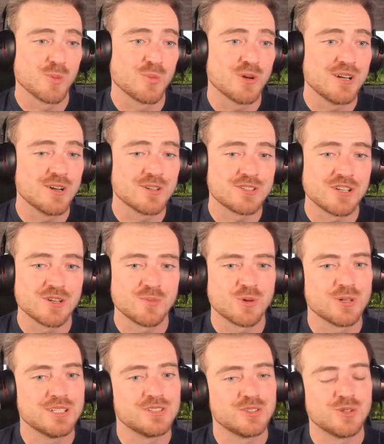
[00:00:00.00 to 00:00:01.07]
more breeders here
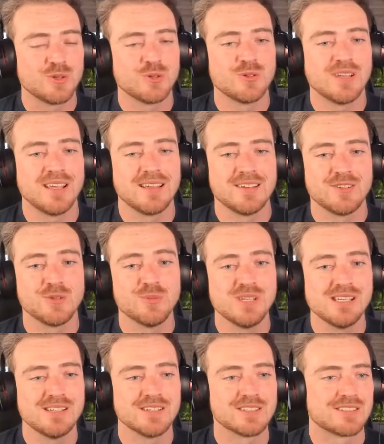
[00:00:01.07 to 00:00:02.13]
pretty soon and it'll
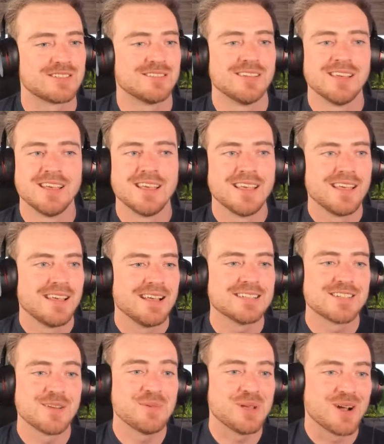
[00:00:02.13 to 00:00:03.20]
be just,
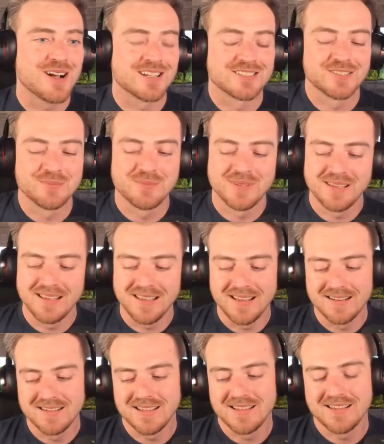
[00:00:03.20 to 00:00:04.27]
it's going to be awesome.
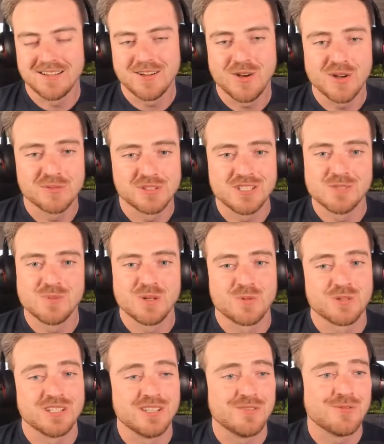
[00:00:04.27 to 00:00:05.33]
And OFC has
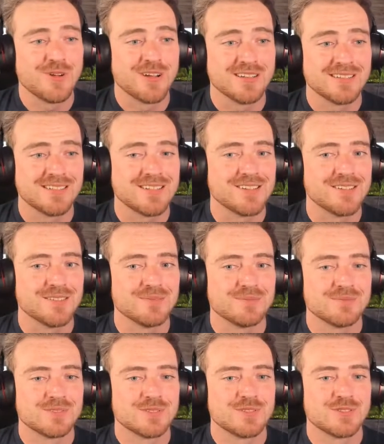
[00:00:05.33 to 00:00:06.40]
been really fun
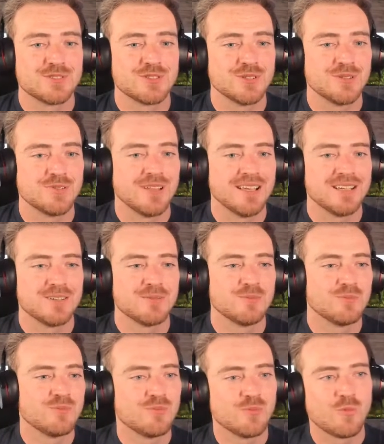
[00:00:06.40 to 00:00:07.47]
to like
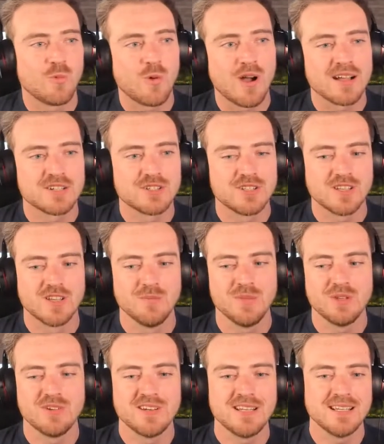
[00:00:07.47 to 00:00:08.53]
watch the
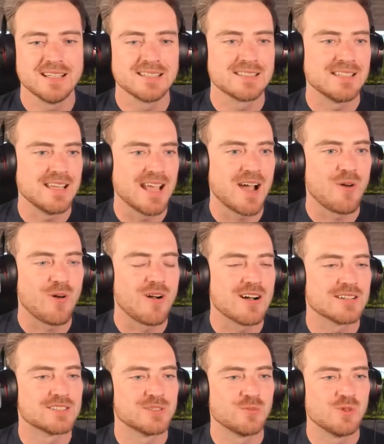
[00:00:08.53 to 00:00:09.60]
community and see how
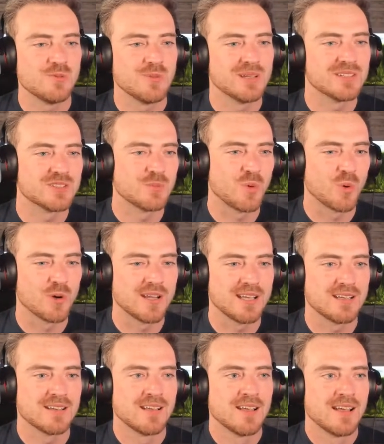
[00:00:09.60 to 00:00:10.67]
awesome we've been
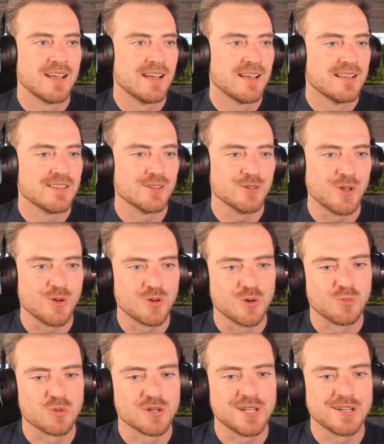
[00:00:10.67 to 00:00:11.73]
supporting the
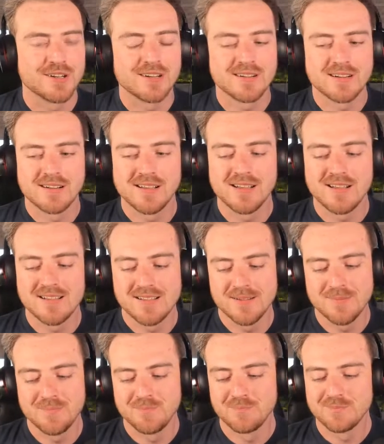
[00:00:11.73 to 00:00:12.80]
local breeder.
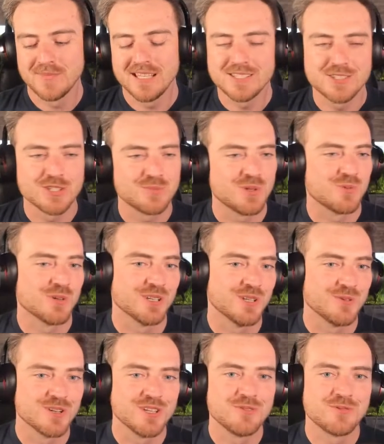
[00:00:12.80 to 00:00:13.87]
It's just been
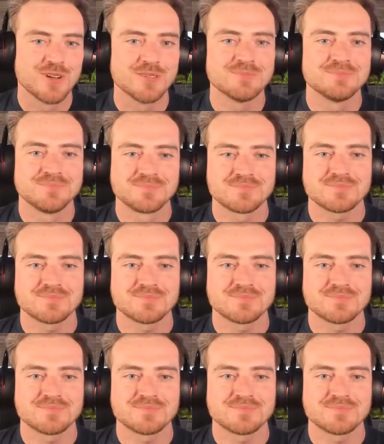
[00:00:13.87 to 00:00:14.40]
really, really fun.